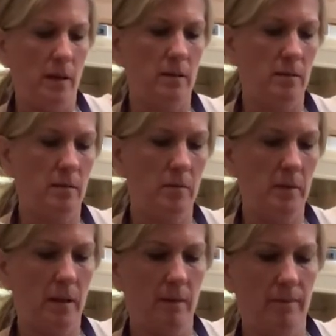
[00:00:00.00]
is a little bit,
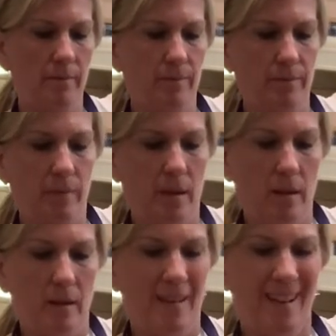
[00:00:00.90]

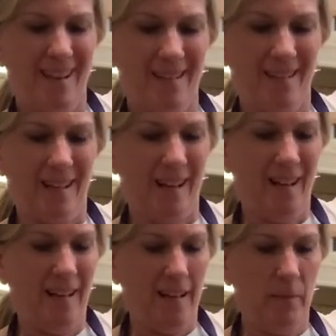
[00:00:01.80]
the handles get
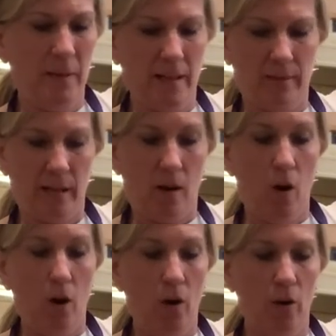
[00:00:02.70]
hot. I'm gonna have to get
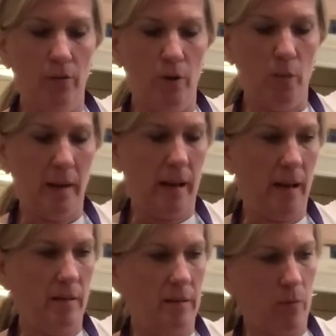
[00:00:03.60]
all new
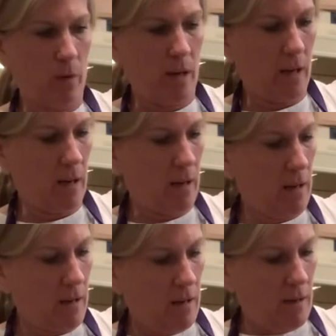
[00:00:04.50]
pans when I
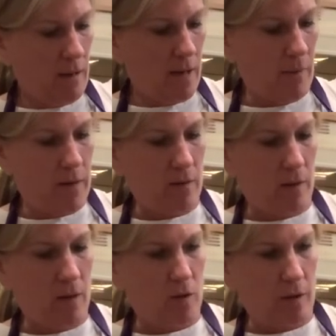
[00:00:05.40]
get my new
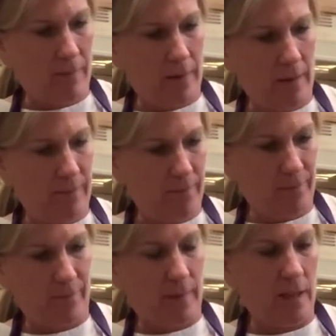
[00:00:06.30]
kitchen. I
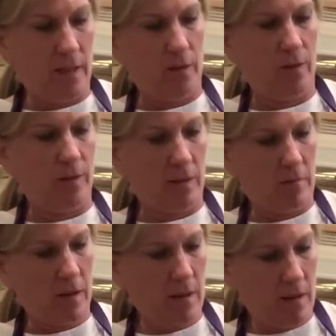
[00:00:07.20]
need to do some
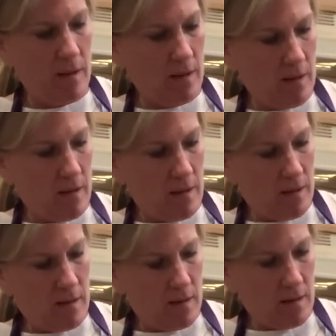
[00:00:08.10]

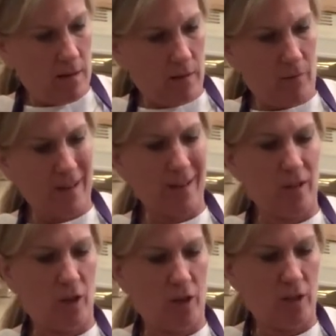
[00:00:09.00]

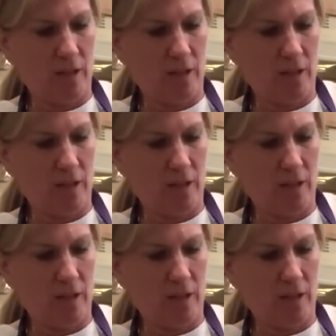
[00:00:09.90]
research to